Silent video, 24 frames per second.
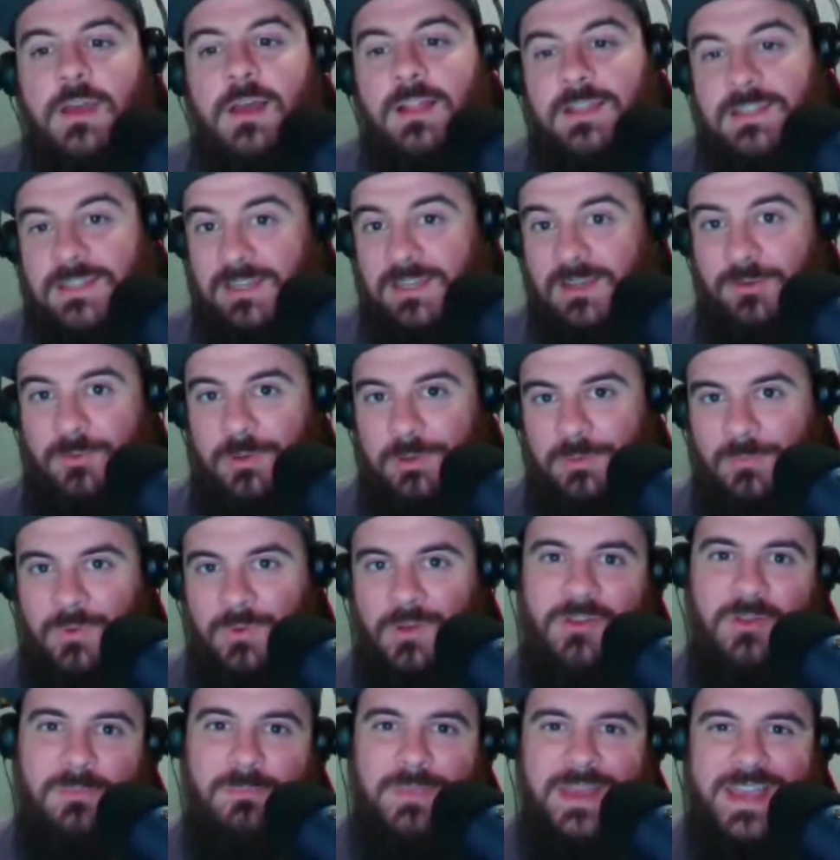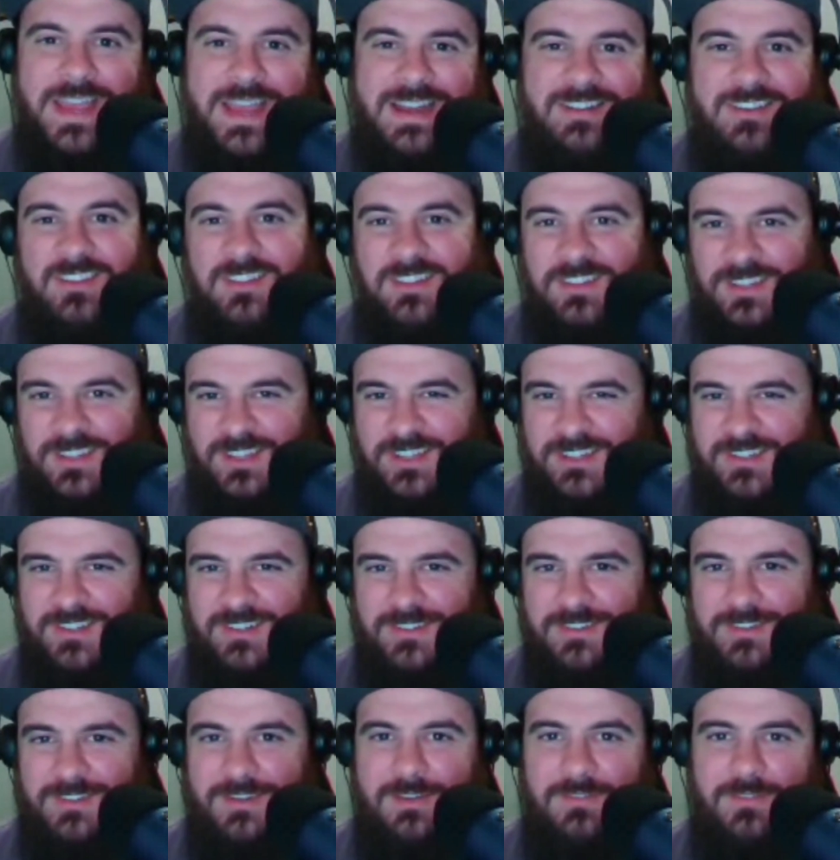Hello and welcome back to the Locked
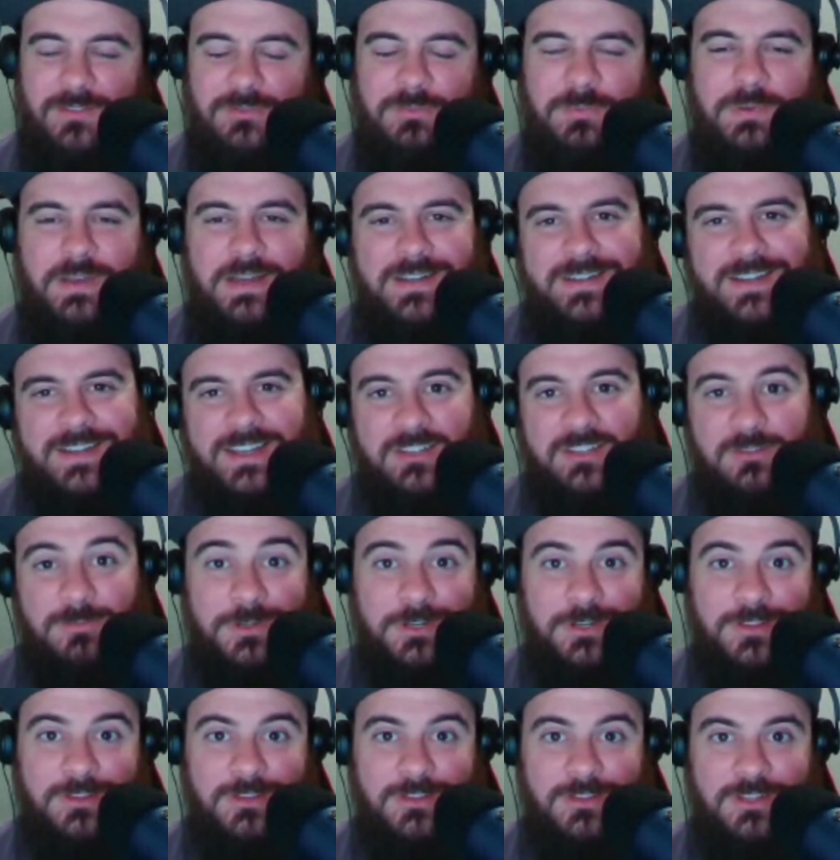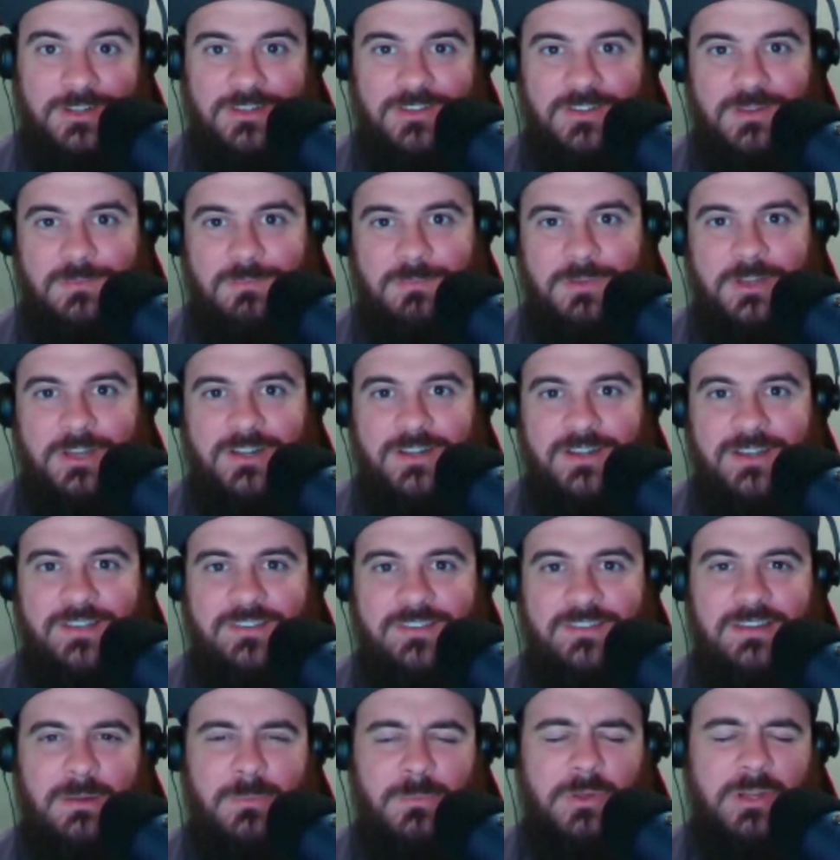On Sun Devils podcast, part of the Locked On
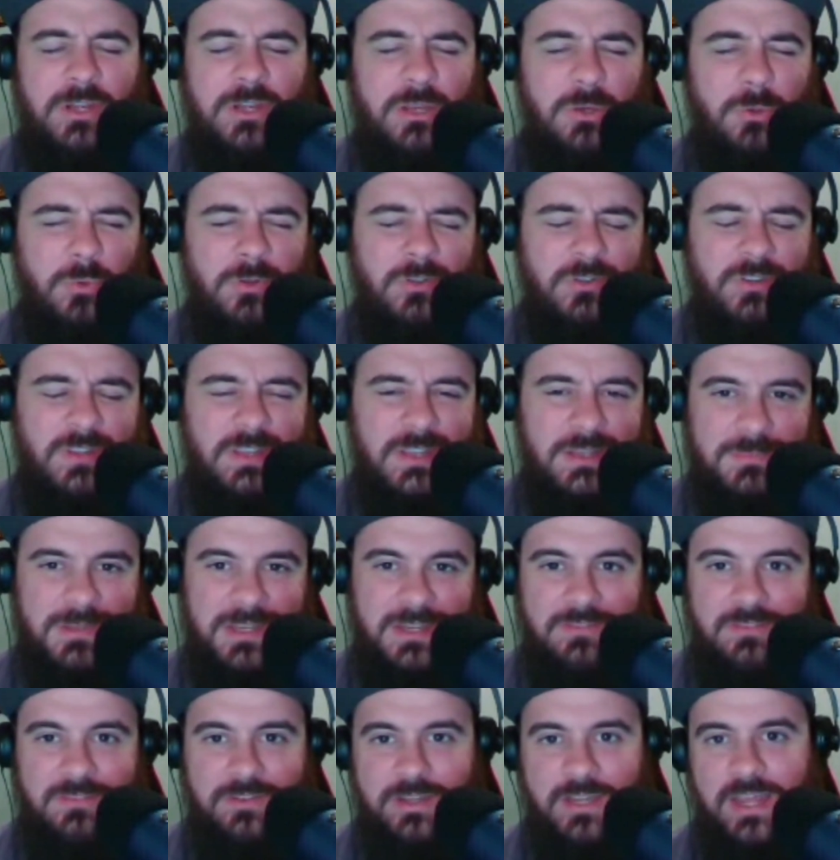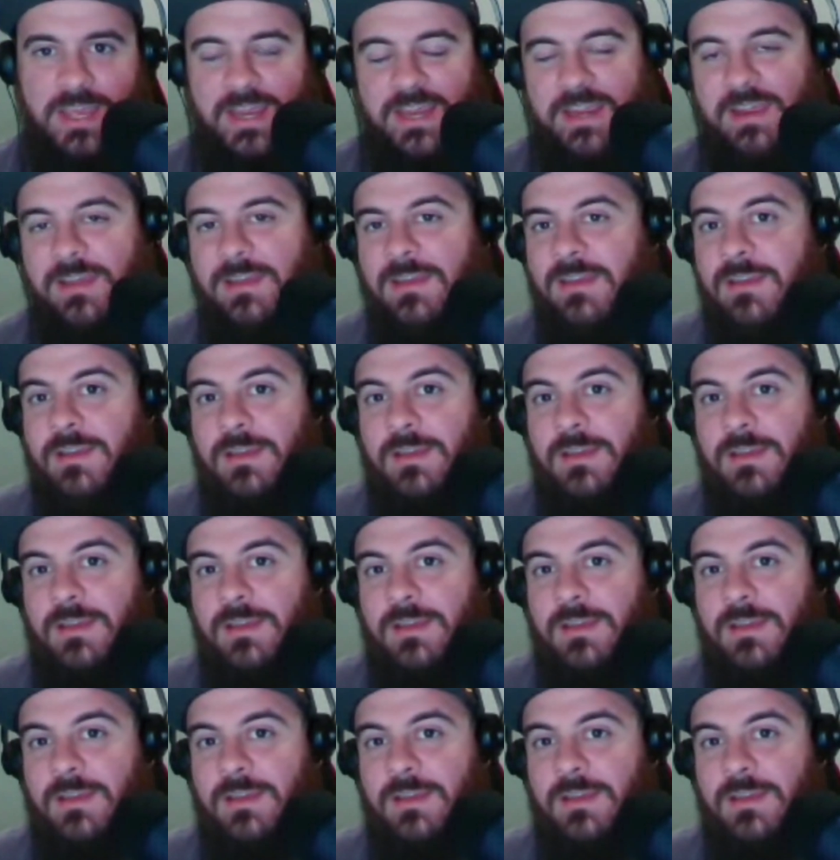Podcast Network, your team every day.